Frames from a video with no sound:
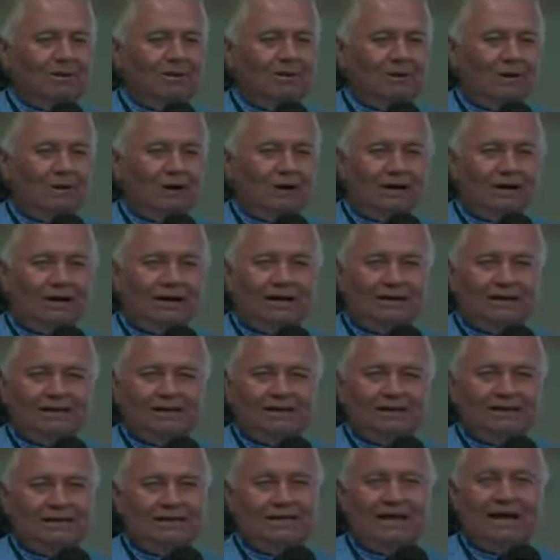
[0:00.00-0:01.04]
What I
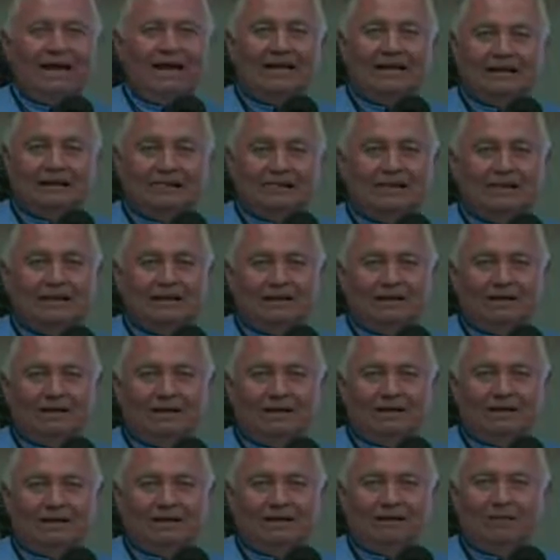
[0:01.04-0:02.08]
can see has to be
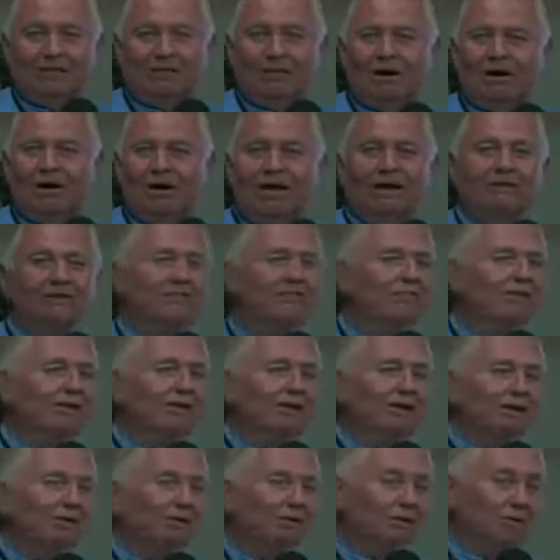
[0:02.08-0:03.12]
done, and what
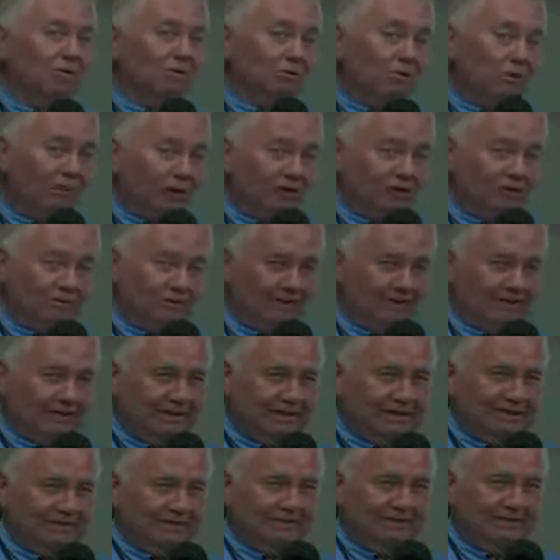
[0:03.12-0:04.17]
everyone here should want to be
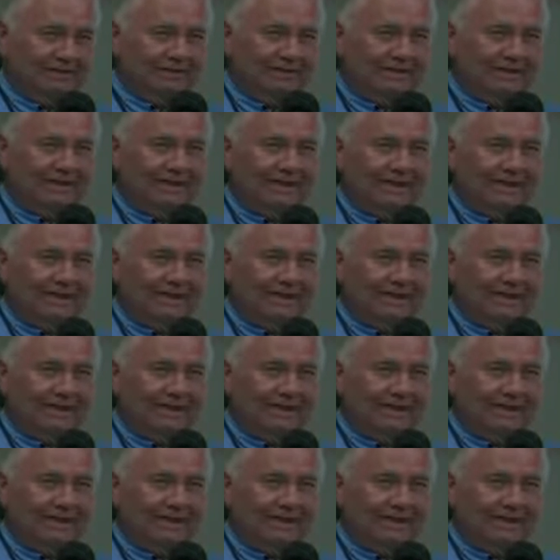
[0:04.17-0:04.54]
done